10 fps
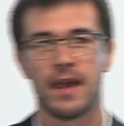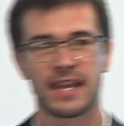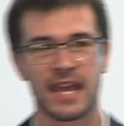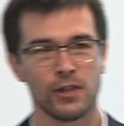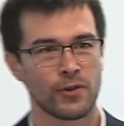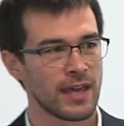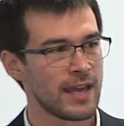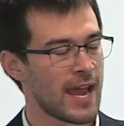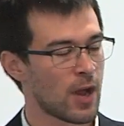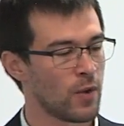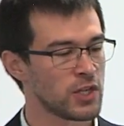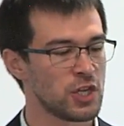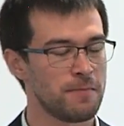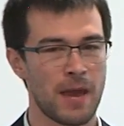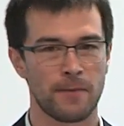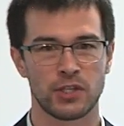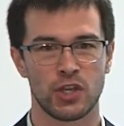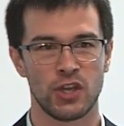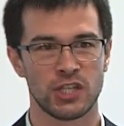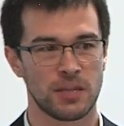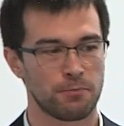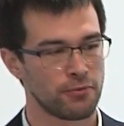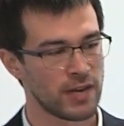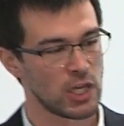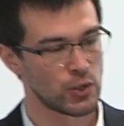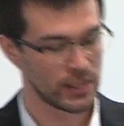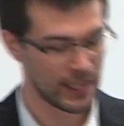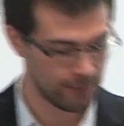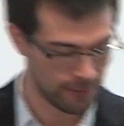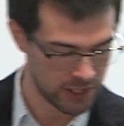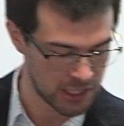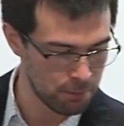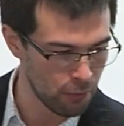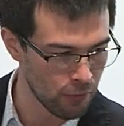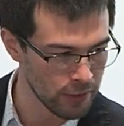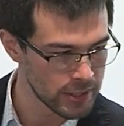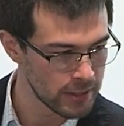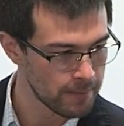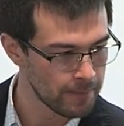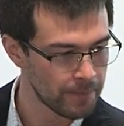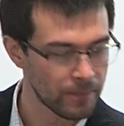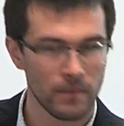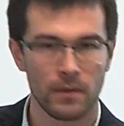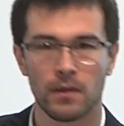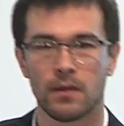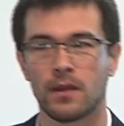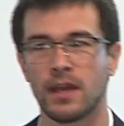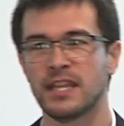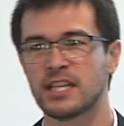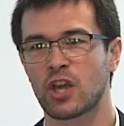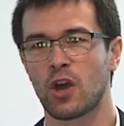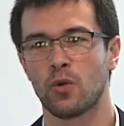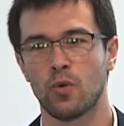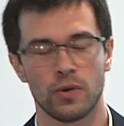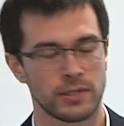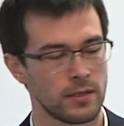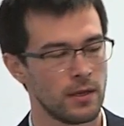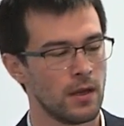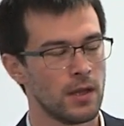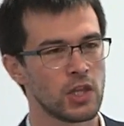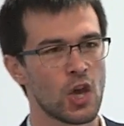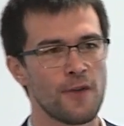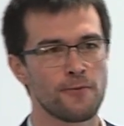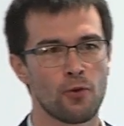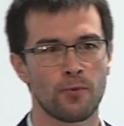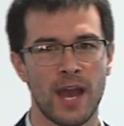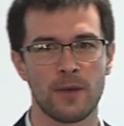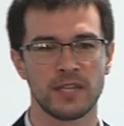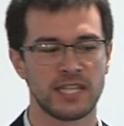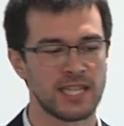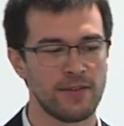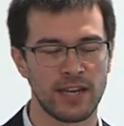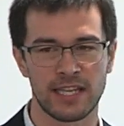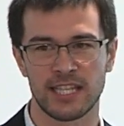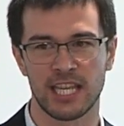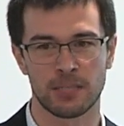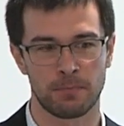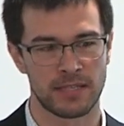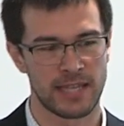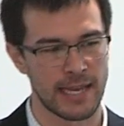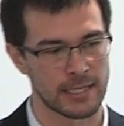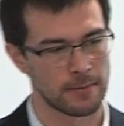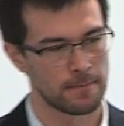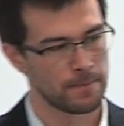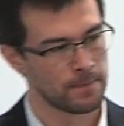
And again, looking at our question about return to the pre-injury level of sport, in this cohort, the overall rate was 76%.